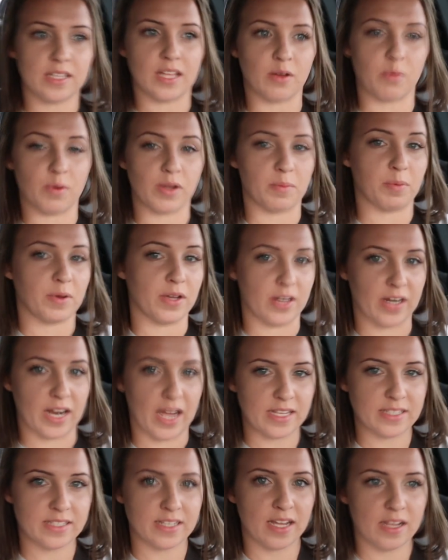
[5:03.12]
like where you put your
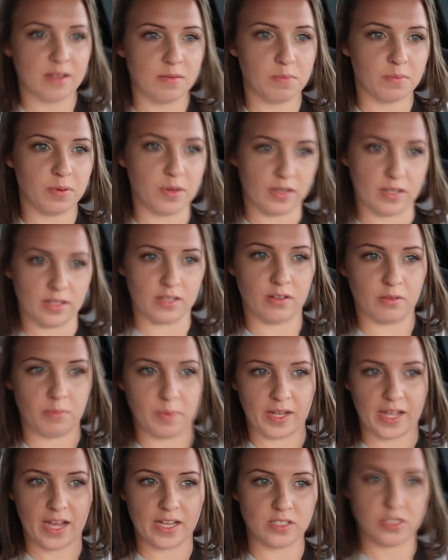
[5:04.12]
gas at, put a little
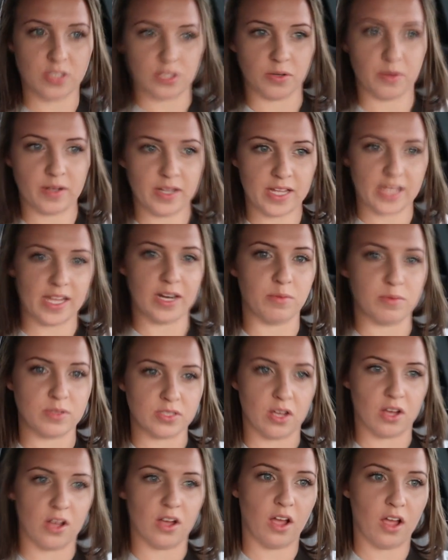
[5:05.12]
bit of gas through it, and it
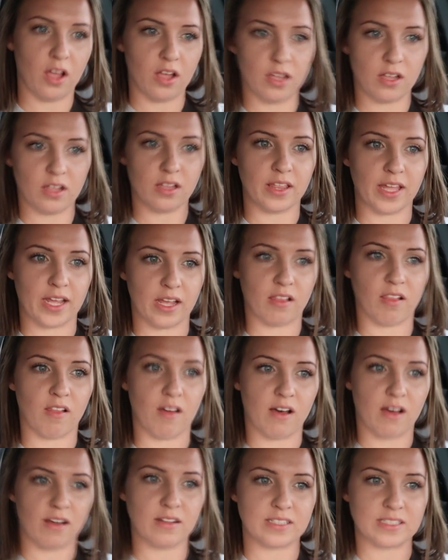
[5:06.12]
was all like
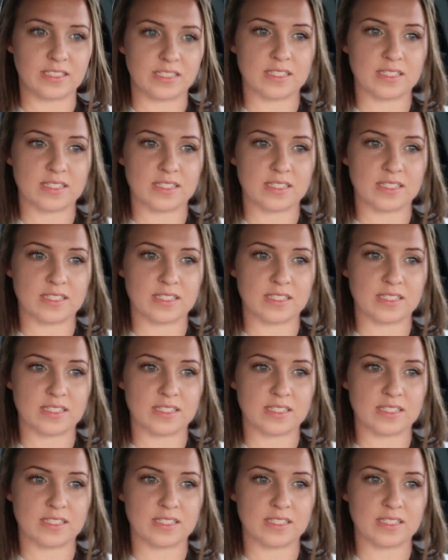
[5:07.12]
clogged